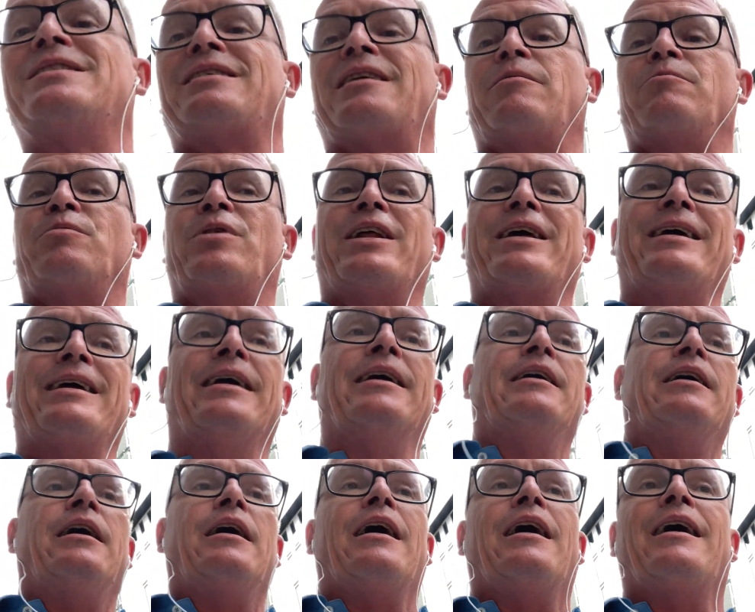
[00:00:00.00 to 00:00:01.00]
simply
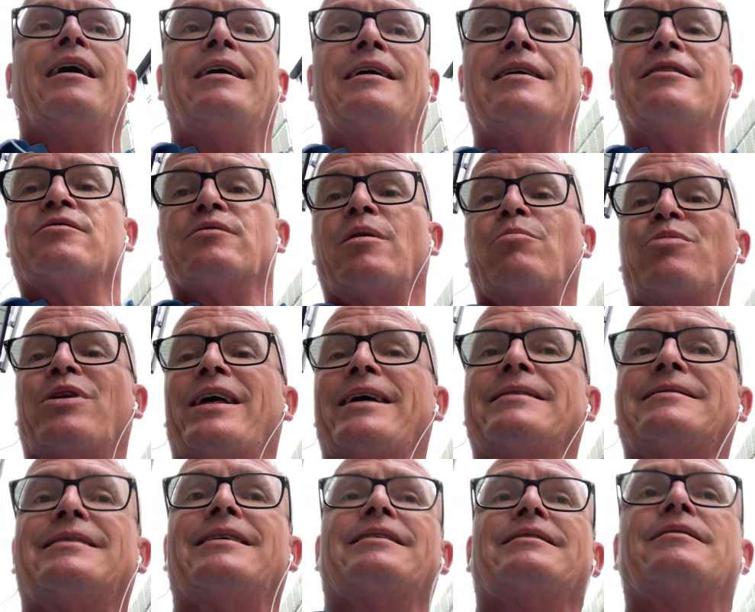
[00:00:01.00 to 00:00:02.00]
uh,
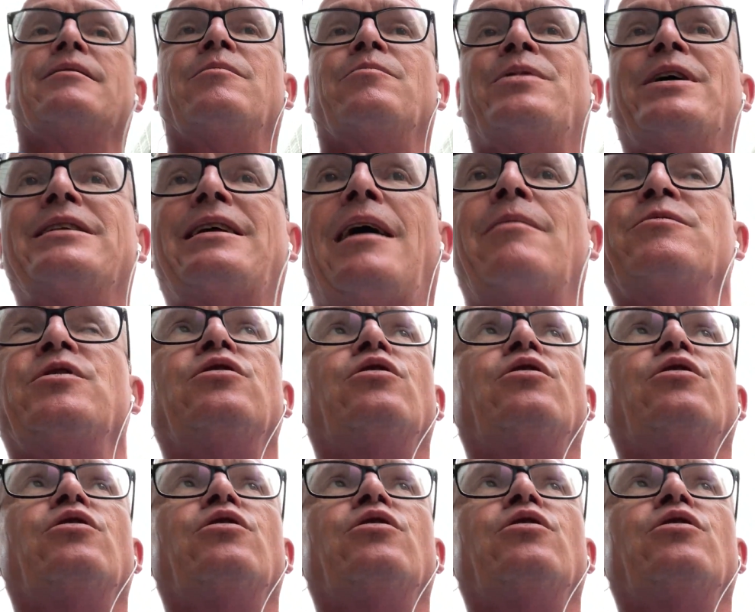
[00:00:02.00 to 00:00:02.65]
replace it. But um,